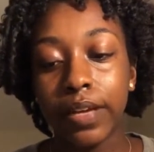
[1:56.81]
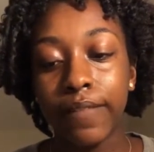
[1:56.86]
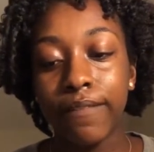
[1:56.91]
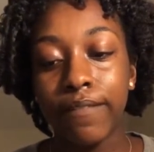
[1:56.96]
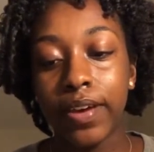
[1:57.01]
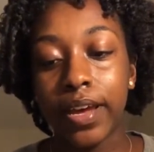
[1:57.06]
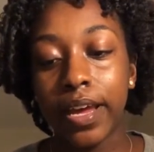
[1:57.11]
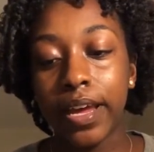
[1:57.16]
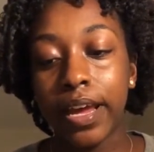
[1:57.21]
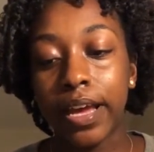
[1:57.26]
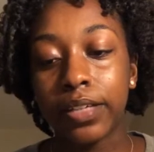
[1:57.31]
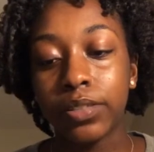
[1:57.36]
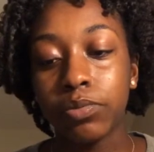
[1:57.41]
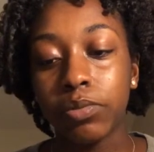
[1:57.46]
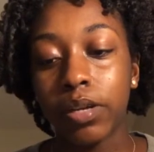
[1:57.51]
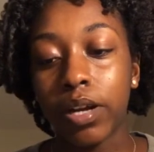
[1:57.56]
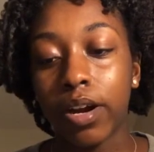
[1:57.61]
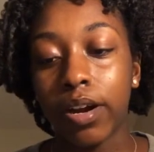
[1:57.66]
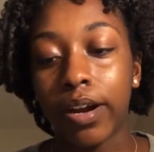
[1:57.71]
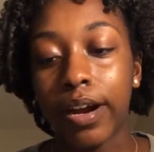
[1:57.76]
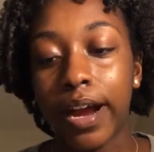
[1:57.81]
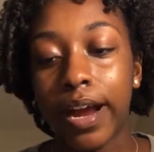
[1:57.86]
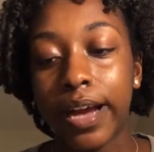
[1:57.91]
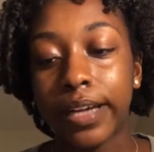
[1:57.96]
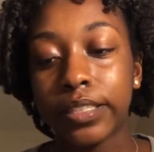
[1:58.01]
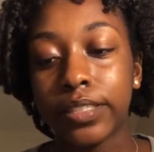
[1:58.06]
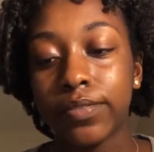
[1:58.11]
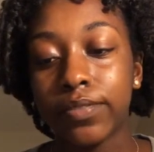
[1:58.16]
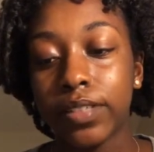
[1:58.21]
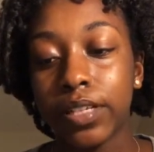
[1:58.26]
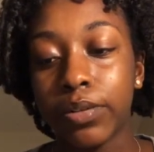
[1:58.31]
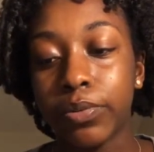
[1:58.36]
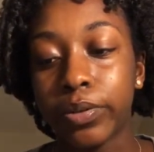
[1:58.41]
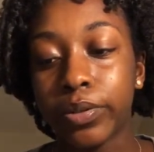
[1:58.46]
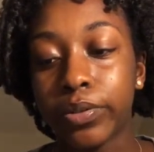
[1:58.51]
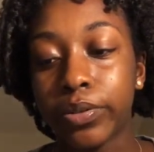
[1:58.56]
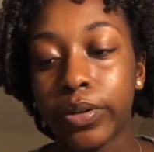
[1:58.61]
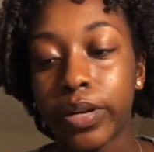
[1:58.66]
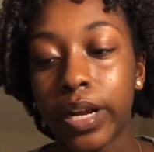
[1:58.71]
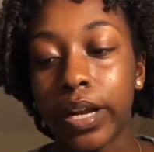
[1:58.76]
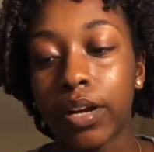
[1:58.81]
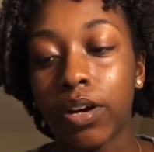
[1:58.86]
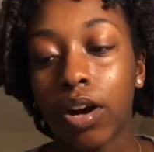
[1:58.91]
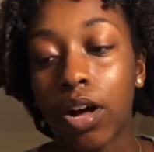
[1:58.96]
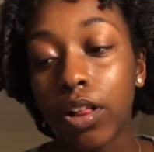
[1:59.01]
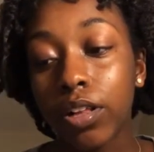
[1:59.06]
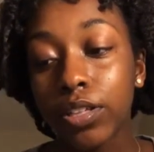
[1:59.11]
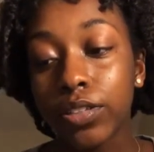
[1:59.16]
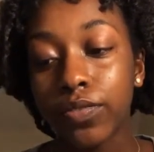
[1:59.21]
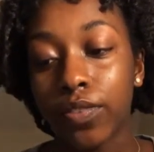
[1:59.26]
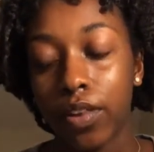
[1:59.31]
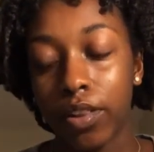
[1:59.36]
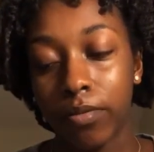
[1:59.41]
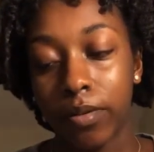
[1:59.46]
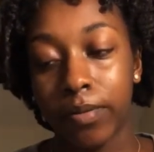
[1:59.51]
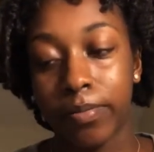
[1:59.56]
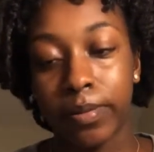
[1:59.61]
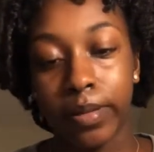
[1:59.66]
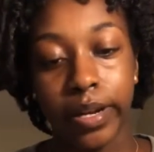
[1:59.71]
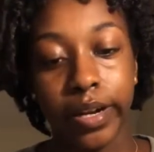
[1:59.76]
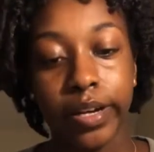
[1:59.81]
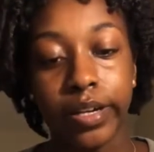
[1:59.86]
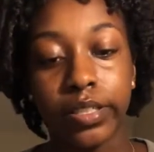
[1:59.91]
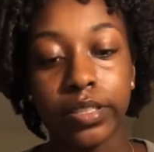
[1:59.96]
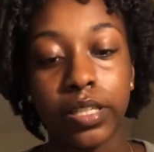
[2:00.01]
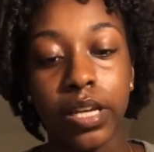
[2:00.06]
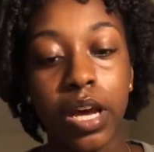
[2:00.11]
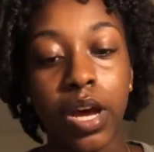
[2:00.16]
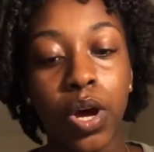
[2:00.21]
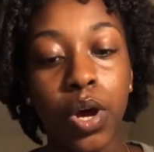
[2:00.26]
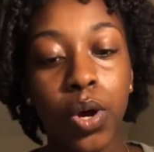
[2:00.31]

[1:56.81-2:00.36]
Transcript: event as we are actively recruiting college volleyball players